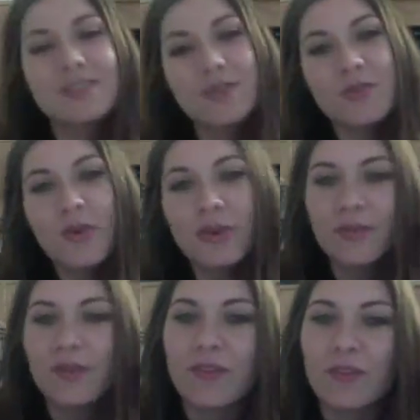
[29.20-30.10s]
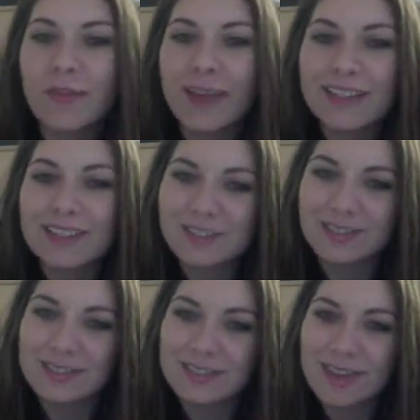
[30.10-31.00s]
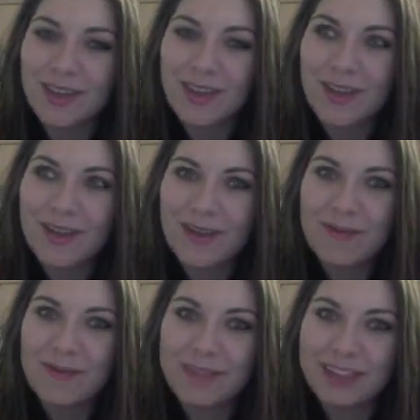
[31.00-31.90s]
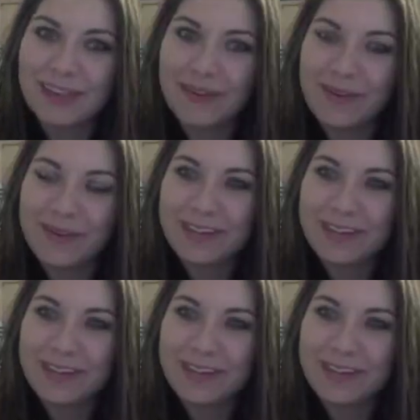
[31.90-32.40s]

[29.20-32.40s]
your favorite passages below.